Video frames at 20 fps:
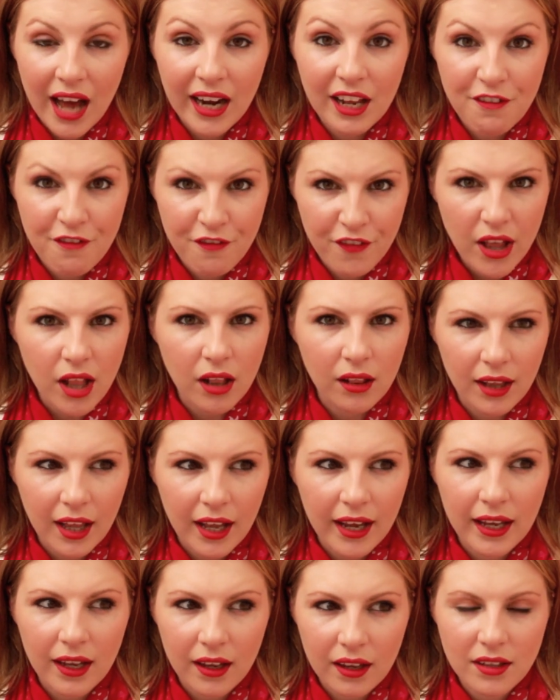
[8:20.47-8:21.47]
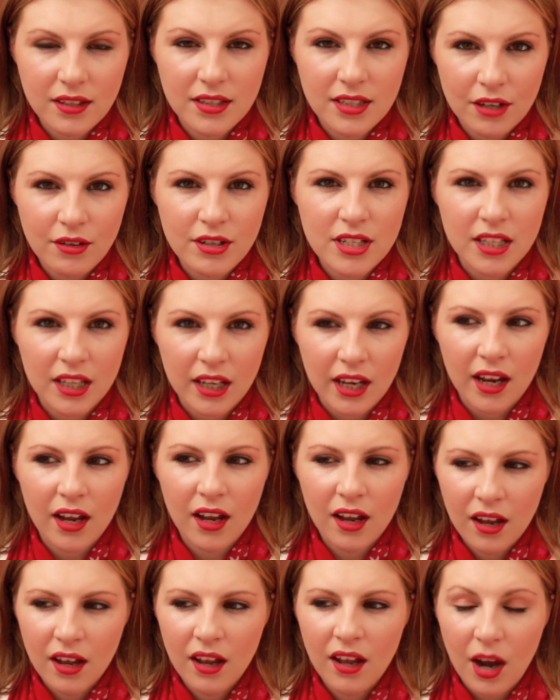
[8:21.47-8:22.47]
And it felt like,
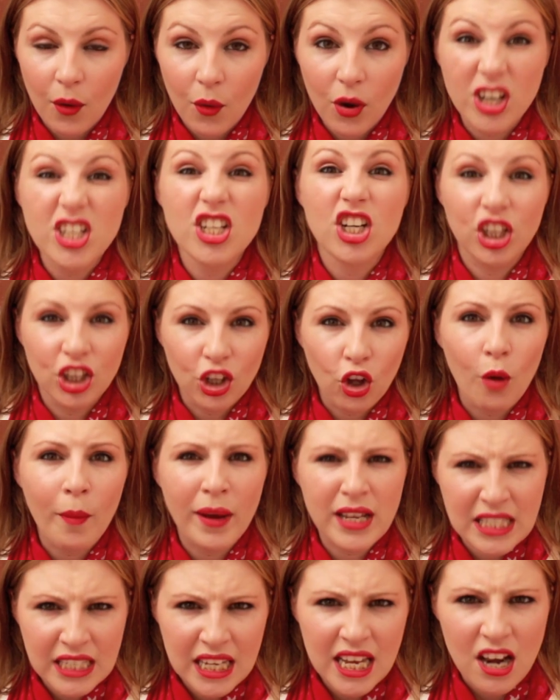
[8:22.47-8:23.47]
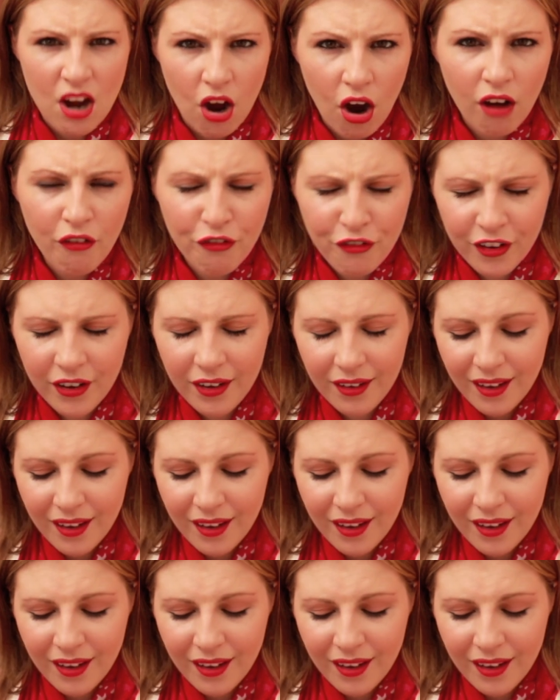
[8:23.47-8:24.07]
seriously, oh, I wanted to claw my skin off.